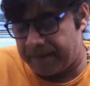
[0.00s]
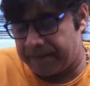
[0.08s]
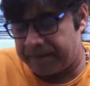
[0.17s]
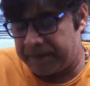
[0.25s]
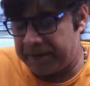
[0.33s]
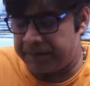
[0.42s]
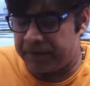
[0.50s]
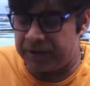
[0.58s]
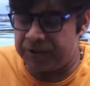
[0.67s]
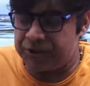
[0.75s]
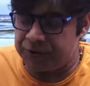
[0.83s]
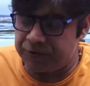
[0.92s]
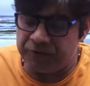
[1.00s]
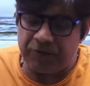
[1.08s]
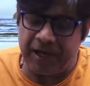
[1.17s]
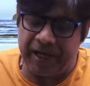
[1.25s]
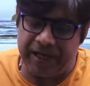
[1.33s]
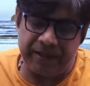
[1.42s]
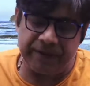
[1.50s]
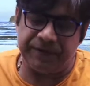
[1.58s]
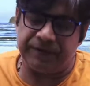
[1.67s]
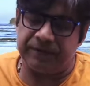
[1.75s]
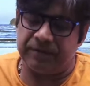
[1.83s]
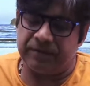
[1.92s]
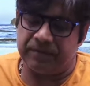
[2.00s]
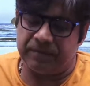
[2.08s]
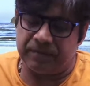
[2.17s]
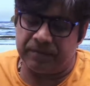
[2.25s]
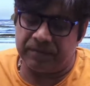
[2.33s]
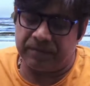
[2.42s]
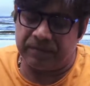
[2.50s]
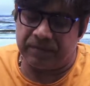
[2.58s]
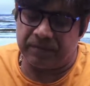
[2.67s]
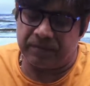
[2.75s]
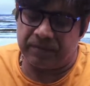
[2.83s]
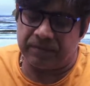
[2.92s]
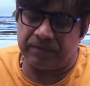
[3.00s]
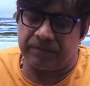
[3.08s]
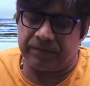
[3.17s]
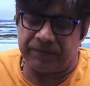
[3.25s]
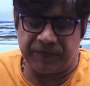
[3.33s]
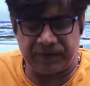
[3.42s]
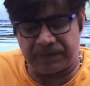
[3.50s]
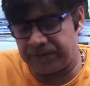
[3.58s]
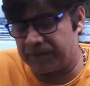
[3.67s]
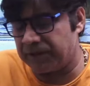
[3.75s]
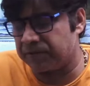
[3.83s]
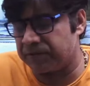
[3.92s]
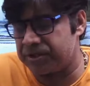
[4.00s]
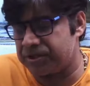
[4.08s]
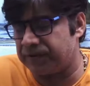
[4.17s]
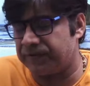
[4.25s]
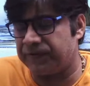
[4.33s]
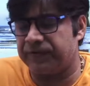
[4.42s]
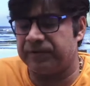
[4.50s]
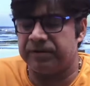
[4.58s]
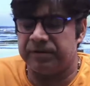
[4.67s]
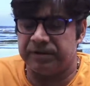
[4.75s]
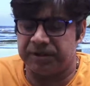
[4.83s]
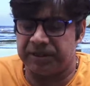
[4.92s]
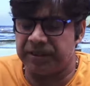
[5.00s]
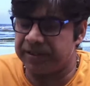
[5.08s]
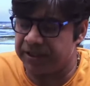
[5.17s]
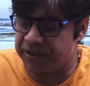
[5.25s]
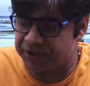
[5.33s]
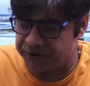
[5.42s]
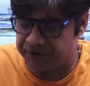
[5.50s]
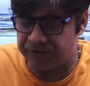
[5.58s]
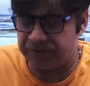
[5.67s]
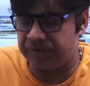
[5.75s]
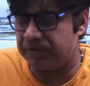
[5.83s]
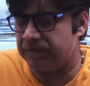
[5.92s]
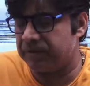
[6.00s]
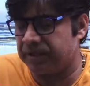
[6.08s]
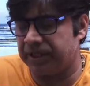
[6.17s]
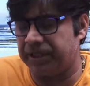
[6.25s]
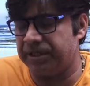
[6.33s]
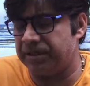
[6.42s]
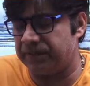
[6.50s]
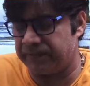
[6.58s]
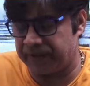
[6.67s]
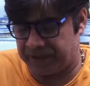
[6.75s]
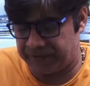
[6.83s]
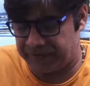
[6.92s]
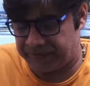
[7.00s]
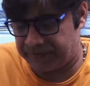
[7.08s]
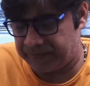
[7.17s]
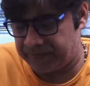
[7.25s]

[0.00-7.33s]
paper 2 has several questions related to current affairs,